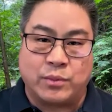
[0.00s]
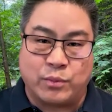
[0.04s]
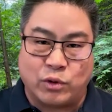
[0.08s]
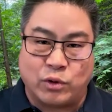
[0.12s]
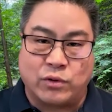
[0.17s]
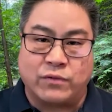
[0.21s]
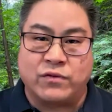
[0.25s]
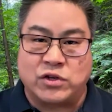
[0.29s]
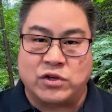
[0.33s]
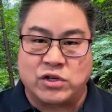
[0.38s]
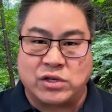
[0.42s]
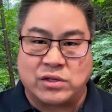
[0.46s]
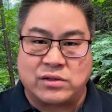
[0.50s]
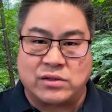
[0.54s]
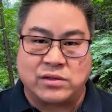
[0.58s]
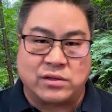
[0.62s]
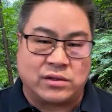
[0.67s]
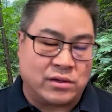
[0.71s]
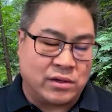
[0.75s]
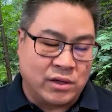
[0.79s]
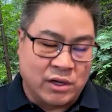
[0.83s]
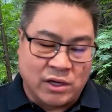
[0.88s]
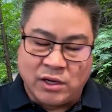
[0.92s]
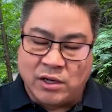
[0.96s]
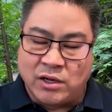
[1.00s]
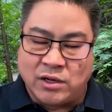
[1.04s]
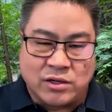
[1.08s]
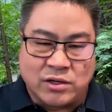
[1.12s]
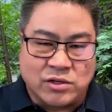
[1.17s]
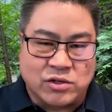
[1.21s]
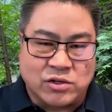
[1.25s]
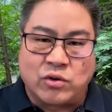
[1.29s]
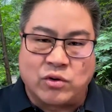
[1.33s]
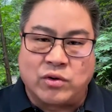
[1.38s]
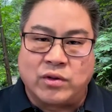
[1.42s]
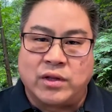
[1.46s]
more efficiency?
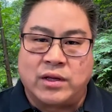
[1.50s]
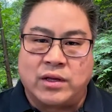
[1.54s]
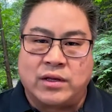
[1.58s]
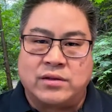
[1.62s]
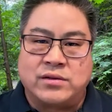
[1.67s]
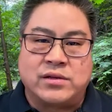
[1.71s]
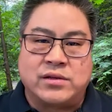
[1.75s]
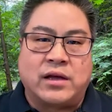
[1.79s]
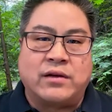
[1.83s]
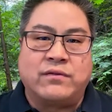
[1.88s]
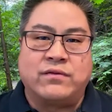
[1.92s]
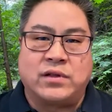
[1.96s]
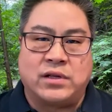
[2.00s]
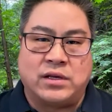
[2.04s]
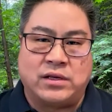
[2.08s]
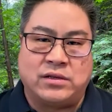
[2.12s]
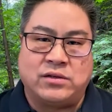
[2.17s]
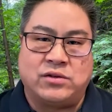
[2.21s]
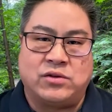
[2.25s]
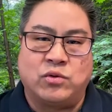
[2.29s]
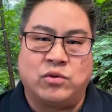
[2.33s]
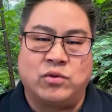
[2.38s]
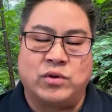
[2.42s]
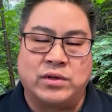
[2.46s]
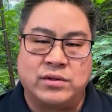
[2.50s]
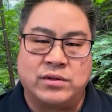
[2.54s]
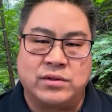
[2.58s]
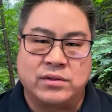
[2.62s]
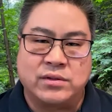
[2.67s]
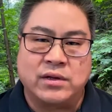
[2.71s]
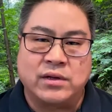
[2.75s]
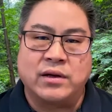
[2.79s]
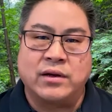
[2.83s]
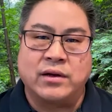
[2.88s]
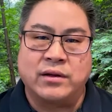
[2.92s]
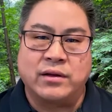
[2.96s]
Certainly, safety is always
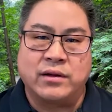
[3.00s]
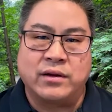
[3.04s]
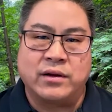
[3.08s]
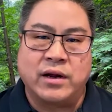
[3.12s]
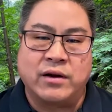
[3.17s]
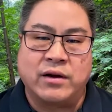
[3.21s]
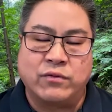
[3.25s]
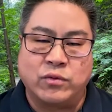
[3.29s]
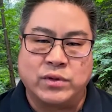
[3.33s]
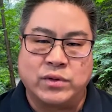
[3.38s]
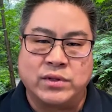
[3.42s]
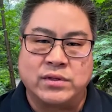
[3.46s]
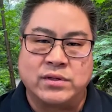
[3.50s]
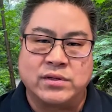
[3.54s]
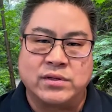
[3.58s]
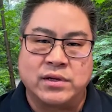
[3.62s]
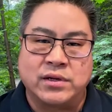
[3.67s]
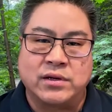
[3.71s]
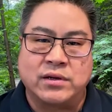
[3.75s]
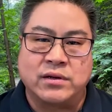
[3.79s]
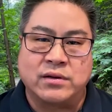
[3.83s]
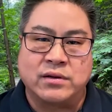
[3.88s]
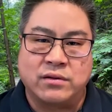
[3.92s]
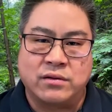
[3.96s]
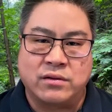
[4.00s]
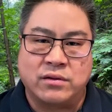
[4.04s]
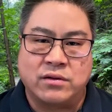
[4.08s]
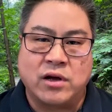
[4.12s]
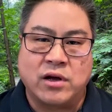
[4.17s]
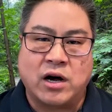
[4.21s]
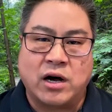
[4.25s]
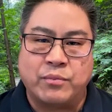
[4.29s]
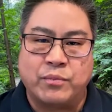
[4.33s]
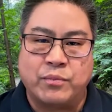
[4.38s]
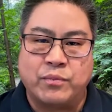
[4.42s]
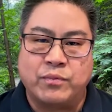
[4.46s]
in everyone's
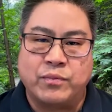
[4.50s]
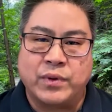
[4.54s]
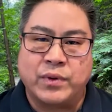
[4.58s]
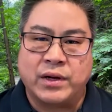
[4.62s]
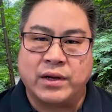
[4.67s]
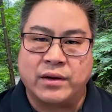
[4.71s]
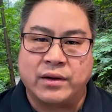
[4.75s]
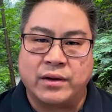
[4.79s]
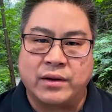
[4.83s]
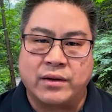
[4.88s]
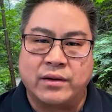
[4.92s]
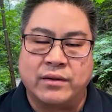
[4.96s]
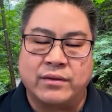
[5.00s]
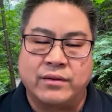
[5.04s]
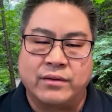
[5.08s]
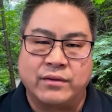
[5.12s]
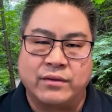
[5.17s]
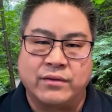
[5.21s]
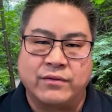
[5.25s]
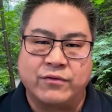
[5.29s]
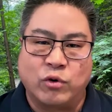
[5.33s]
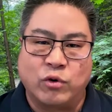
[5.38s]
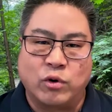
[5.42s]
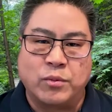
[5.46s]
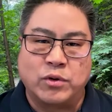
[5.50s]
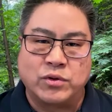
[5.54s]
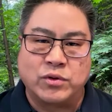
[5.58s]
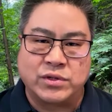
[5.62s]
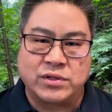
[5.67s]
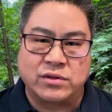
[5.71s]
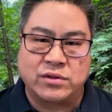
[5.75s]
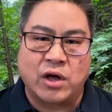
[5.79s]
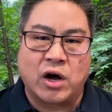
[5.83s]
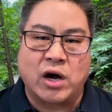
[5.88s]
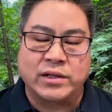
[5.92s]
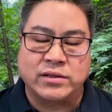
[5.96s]
top
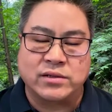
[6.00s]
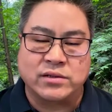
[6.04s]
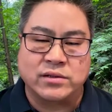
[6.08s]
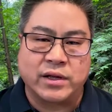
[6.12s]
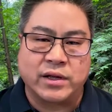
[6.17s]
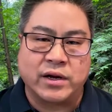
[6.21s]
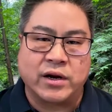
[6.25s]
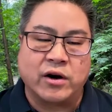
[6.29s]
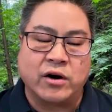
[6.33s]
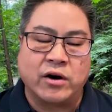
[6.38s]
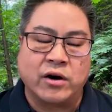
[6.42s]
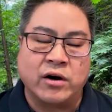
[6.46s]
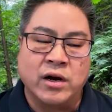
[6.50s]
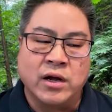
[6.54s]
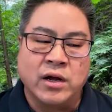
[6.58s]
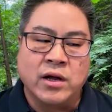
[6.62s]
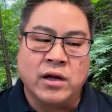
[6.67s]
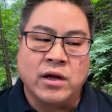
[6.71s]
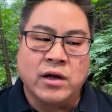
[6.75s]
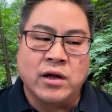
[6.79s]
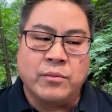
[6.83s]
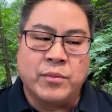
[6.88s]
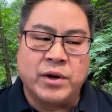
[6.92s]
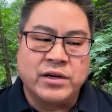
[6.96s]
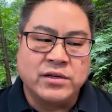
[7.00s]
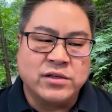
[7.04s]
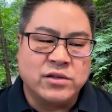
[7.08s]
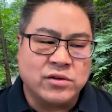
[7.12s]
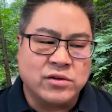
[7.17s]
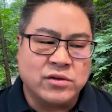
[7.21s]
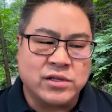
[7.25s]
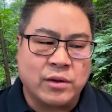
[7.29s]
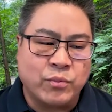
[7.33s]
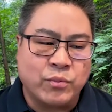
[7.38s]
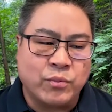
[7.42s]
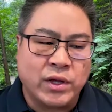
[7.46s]
foremost thoughts there. But is there
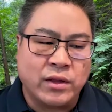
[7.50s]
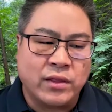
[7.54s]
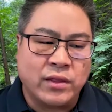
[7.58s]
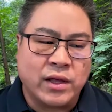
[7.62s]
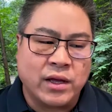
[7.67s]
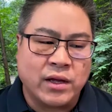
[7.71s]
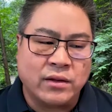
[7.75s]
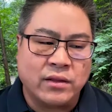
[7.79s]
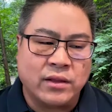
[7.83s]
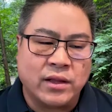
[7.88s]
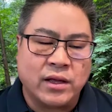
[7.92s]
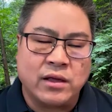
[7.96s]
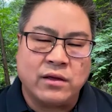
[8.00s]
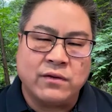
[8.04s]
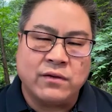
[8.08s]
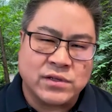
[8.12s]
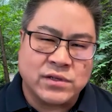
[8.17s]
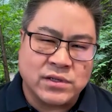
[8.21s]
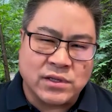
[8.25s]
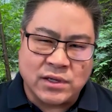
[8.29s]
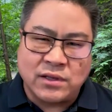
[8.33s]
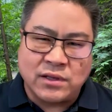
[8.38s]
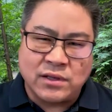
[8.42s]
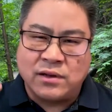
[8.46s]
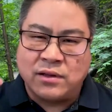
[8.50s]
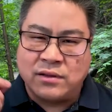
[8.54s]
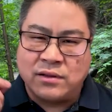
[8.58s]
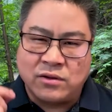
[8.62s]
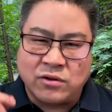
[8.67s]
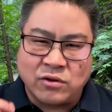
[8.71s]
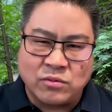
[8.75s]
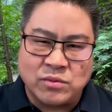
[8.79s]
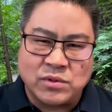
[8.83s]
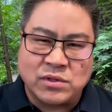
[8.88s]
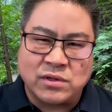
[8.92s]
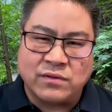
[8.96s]
something that you've seen in
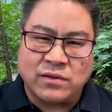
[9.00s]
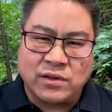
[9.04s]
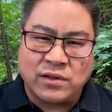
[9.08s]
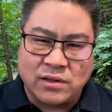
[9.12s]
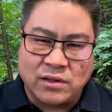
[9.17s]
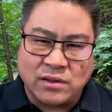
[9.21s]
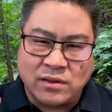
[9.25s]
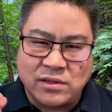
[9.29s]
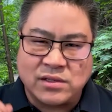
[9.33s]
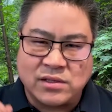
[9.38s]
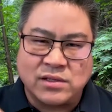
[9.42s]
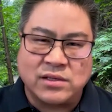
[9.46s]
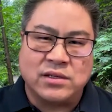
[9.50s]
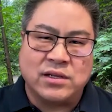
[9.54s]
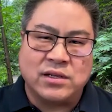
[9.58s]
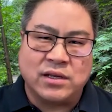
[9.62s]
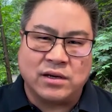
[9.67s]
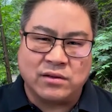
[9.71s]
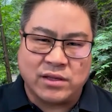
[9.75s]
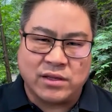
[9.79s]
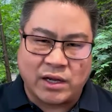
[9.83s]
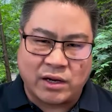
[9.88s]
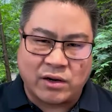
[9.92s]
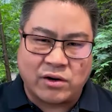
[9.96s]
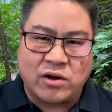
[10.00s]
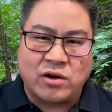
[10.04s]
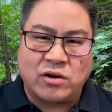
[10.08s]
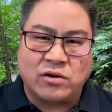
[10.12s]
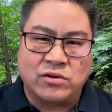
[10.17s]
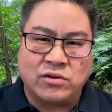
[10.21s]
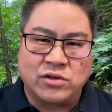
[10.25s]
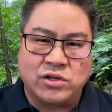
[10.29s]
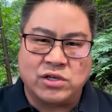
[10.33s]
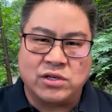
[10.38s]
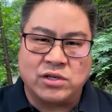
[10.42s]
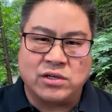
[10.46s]
terms of the CTL
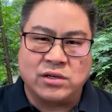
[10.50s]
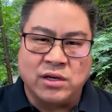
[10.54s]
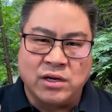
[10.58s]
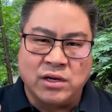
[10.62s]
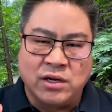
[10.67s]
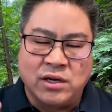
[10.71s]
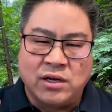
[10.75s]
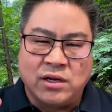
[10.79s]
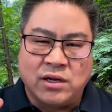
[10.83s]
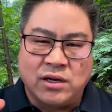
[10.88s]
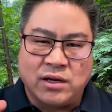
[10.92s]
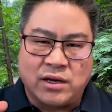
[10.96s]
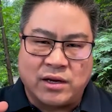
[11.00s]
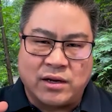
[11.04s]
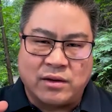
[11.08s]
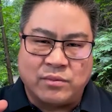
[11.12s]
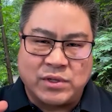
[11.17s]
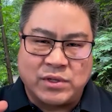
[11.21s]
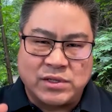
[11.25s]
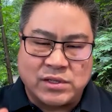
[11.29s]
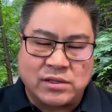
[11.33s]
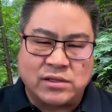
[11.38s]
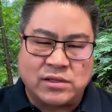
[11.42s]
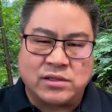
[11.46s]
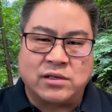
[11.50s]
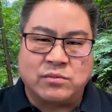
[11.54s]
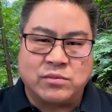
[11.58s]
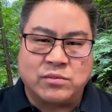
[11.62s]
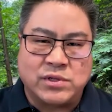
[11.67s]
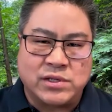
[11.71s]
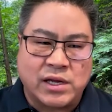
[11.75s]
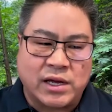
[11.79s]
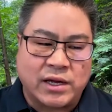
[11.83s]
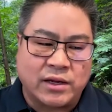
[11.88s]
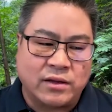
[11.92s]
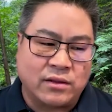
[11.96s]
technology, the systems
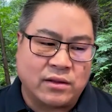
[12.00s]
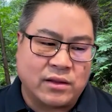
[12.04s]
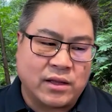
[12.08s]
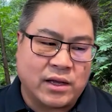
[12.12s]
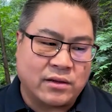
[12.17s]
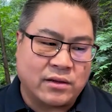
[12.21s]
that